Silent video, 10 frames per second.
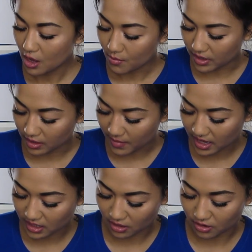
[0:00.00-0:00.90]
But in the
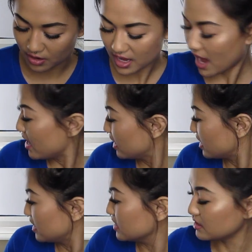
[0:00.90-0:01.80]
back here, it
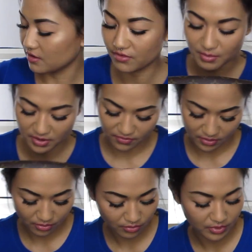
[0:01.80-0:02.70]
can easily fit my
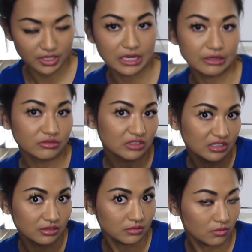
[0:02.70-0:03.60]
phone, which I don't
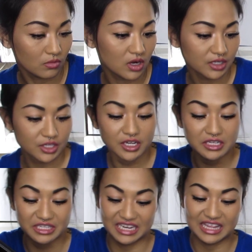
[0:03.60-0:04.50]
really want to
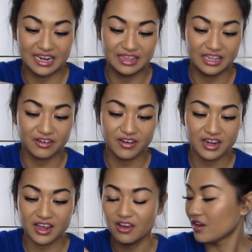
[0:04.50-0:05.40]
stick that in there right
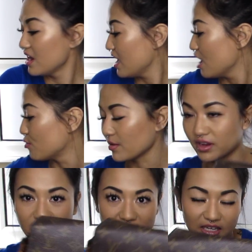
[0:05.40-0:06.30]
now. I'm probably
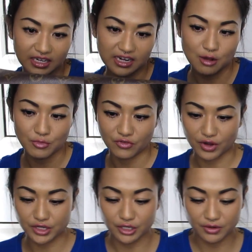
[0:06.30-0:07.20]
gonna clean it out before
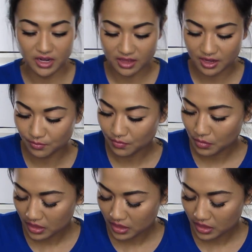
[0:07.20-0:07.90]
I do anything.